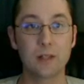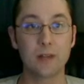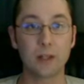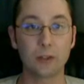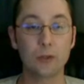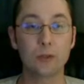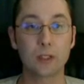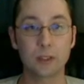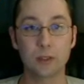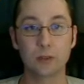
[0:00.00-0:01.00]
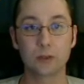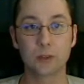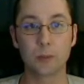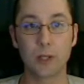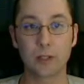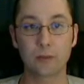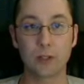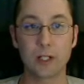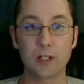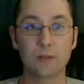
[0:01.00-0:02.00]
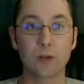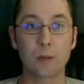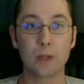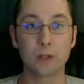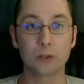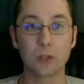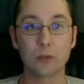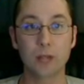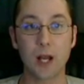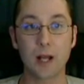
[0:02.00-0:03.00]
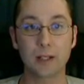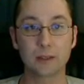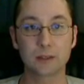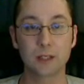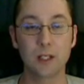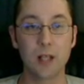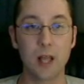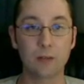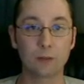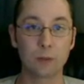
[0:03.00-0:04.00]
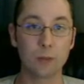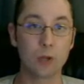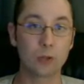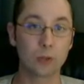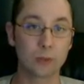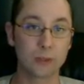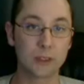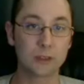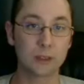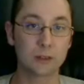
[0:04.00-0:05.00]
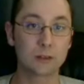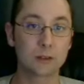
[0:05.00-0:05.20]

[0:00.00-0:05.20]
that you can use to break free from those old ties and from local resistance.